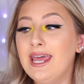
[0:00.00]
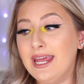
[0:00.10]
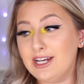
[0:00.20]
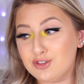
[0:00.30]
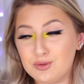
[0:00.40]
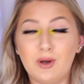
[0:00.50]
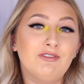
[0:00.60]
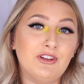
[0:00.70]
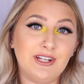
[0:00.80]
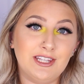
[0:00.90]
It is
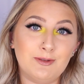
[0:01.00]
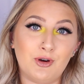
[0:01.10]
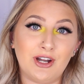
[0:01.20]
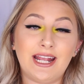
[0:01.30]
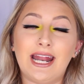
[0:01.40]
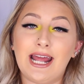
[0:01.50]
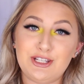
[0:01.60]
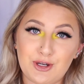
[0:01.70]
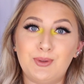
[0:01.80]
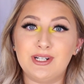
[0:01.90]
12:30 in the morning, and I
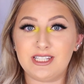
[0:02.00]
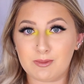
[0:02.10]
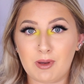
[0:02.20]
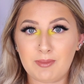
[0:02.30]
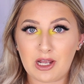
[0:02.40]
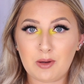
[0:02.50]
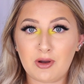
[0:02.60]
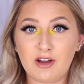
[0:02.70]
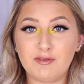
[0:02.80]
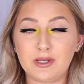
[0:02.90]
don't want to take my makeup
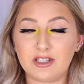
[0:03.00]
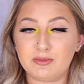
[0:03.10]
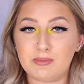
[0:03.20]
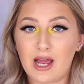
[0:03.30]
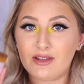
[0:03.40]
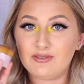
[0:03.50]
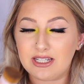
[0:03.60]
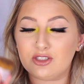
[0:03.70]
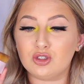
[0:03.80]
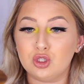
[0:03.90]
off because my
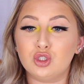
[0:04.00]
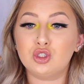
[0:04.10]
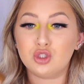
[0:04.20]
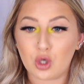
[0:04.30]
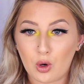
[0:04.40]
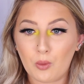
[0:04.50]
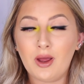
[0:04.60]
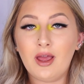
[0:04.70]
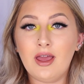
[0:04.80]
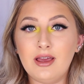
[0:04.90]
face looks so,
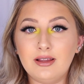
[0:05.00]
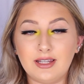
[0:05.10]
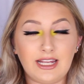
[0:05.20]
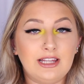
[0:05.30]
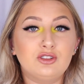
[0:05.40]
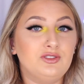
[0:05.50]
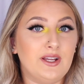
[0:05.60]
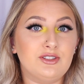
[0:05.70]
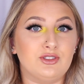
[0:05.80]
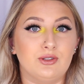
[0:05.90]
like, it looks
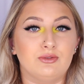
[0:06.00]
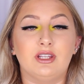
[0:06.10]
Facetune.